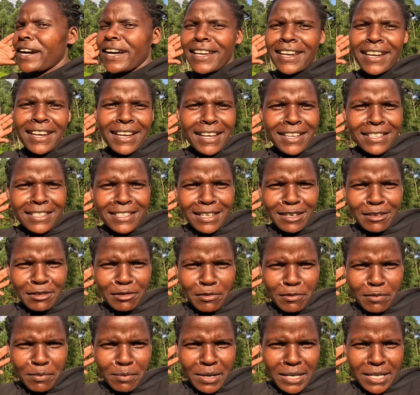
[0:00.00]
I didn't ask a
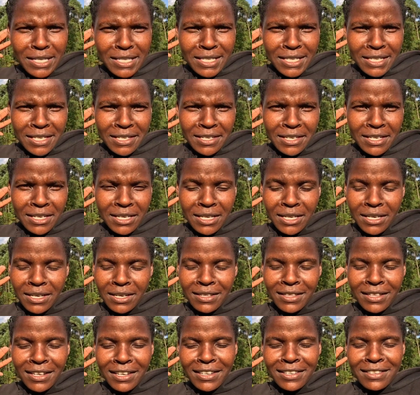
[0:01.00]
lot of money.
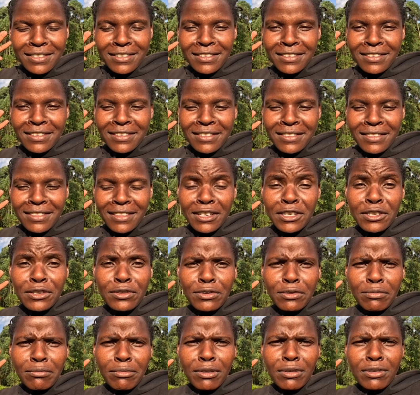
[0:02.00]
That is the
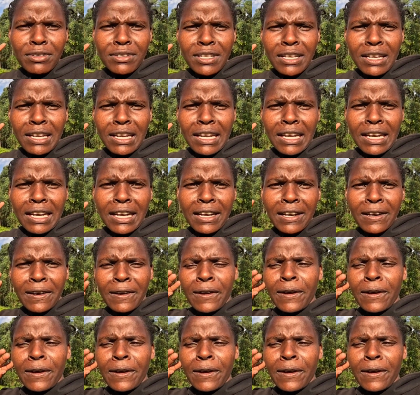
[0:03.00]
truth because they're like,